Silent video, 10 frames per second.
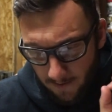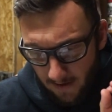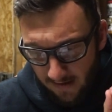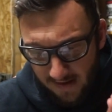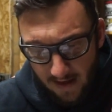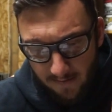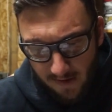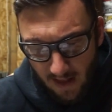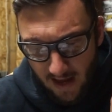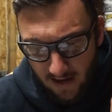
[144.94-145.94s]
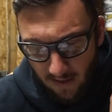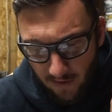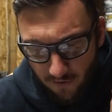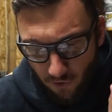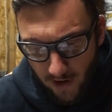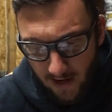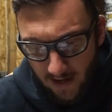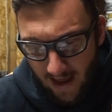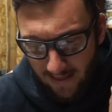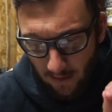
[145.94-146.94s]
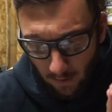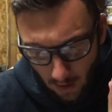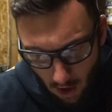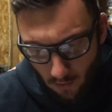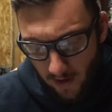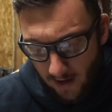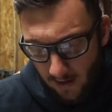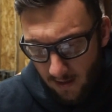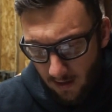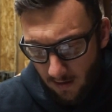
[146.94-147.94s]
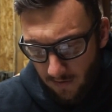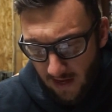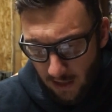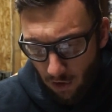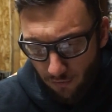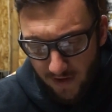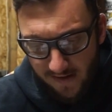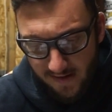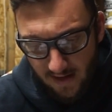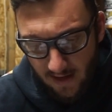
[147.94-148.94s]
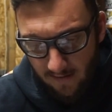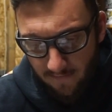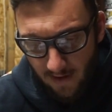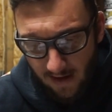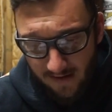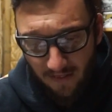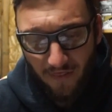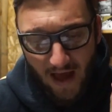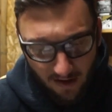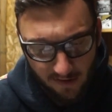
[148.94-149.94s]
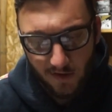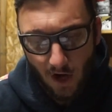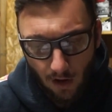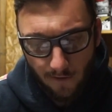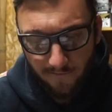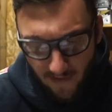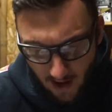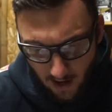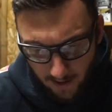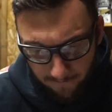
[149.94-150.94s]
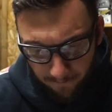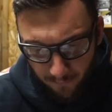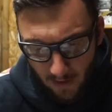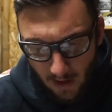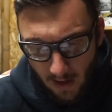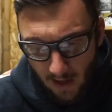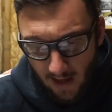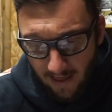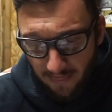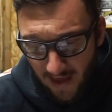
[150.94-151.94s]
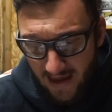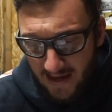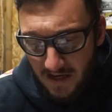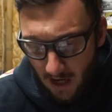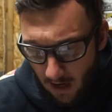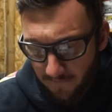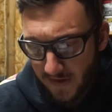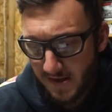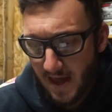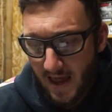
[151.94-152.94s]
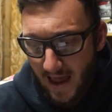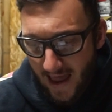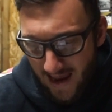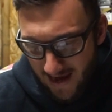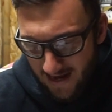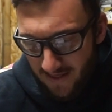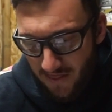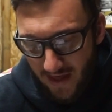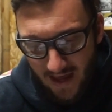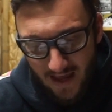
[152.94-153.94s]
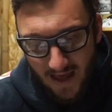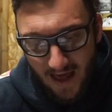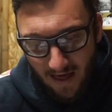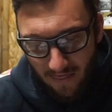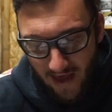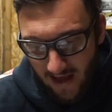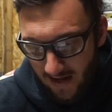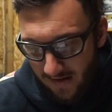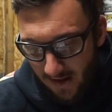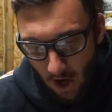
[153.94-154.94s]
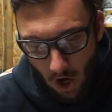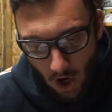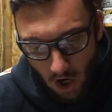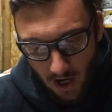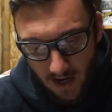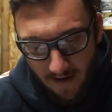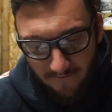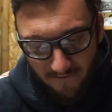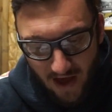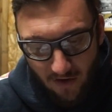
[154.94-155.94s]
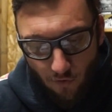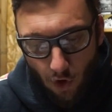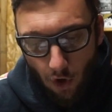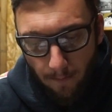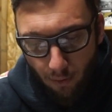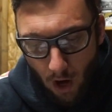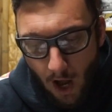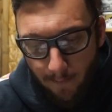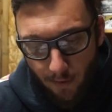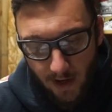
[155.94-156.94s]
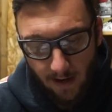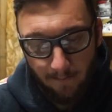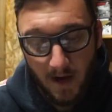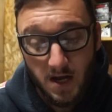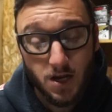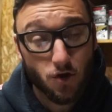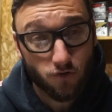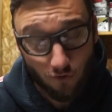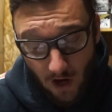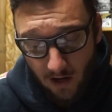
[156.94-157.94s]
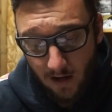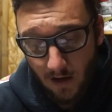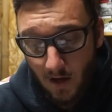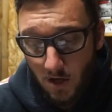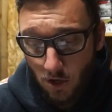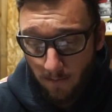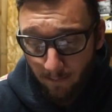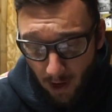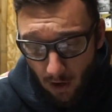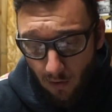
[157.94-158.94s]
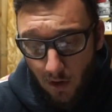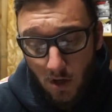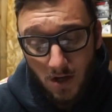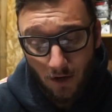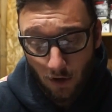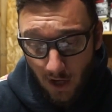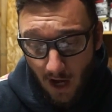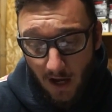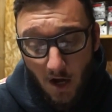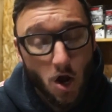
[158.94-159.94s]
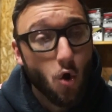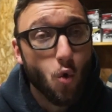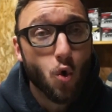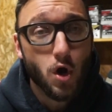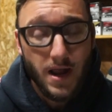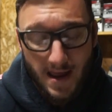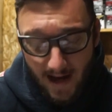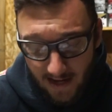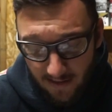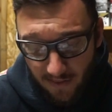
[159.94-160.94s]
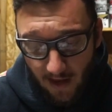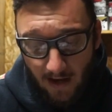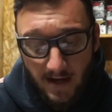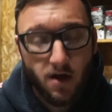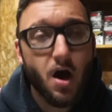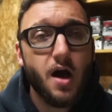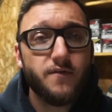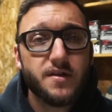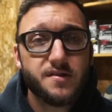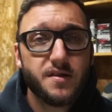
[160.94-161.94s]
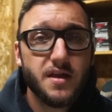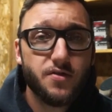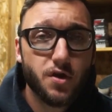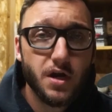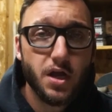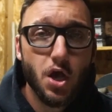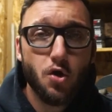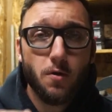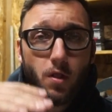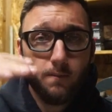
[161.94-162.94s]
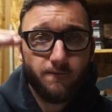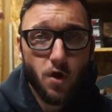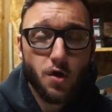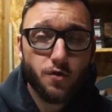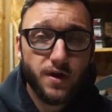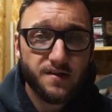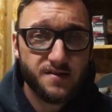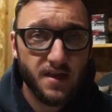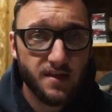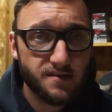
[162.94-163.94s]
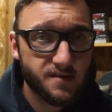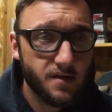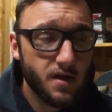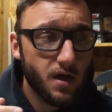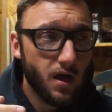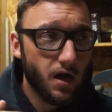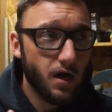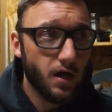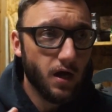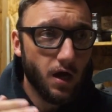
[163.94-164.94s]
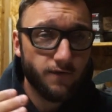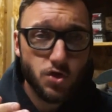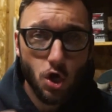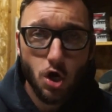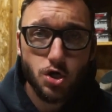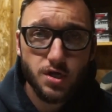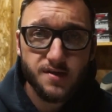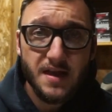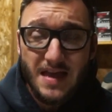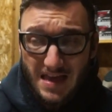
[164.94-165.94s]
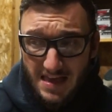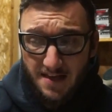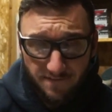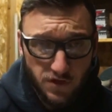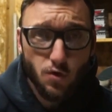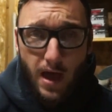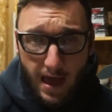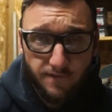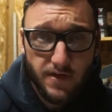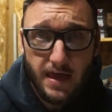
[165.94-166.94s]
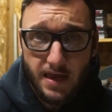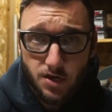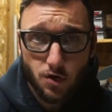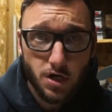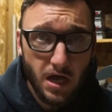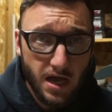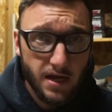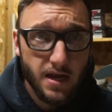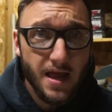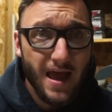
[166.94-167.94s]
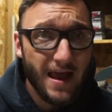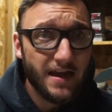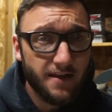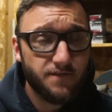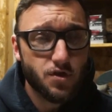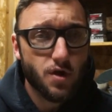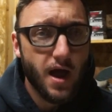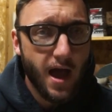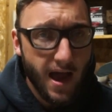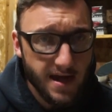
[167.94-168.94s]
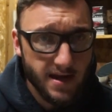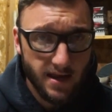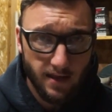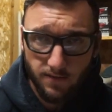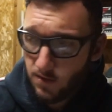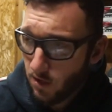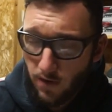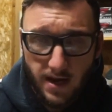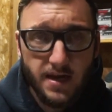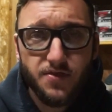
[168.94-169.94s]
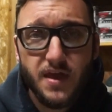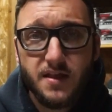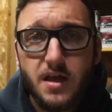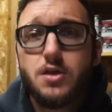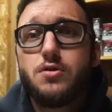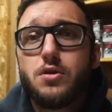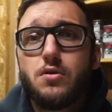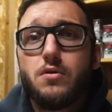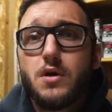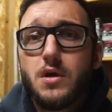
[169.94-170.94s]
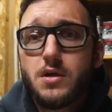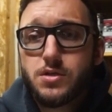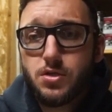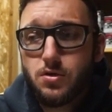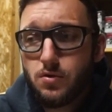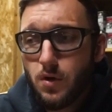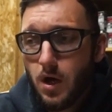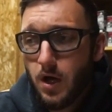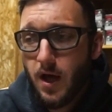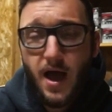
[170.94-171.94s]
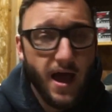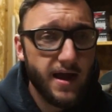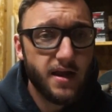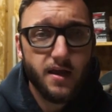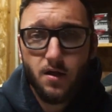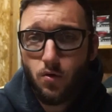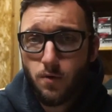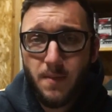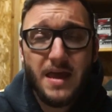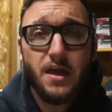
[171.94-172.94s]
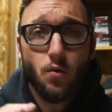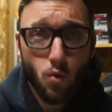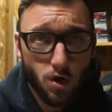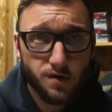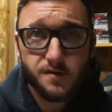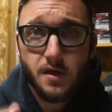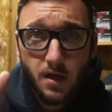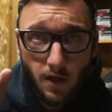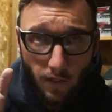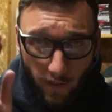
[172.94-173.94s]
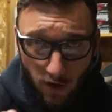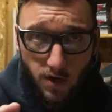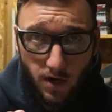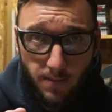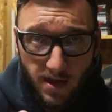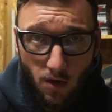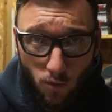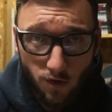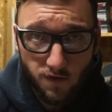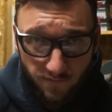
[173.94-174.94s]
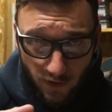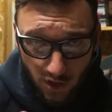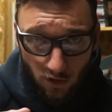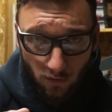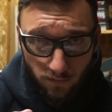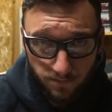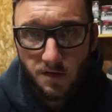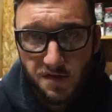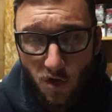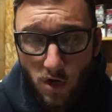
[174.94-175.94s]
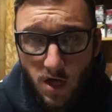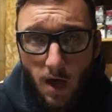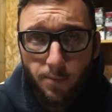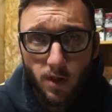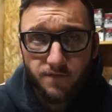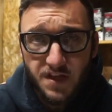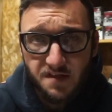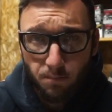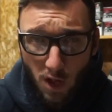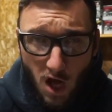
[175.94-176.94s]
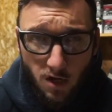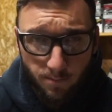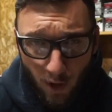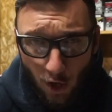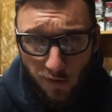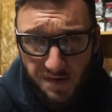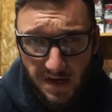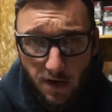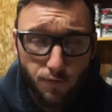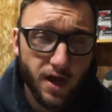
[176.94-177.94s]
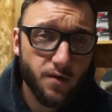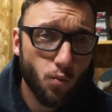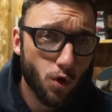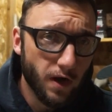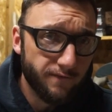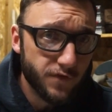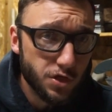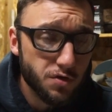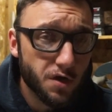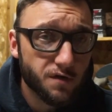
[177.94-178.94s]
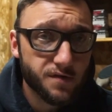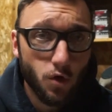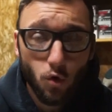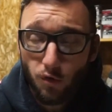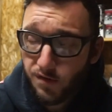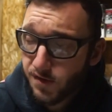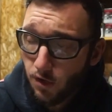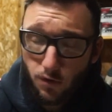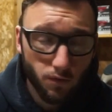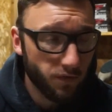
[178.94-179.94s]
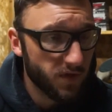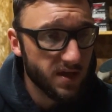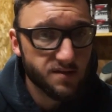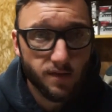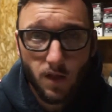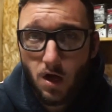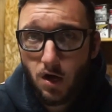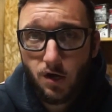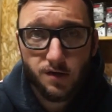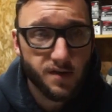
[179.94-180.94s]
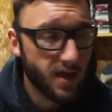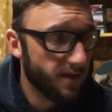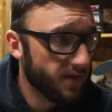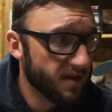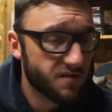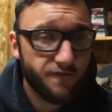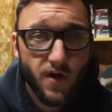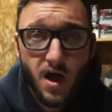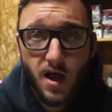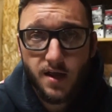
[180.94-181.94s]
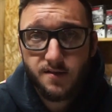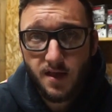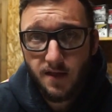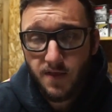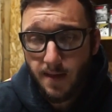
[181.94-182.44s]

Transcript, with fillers: it seems like the trend at the low end that you'll receive is a $1,000 fine, and they can confiscate anything that is on federal property, meaning your truck, your boat, your gun, or anything. Now obviously they're going to go to farther extents of charges if you have it in your gun and if you're hiding it. You know, anything that you do to hide it or make it worse, they're going to make it worse for you. So a couple of these blog posts that I read were a few years old. So these laws and these fines and the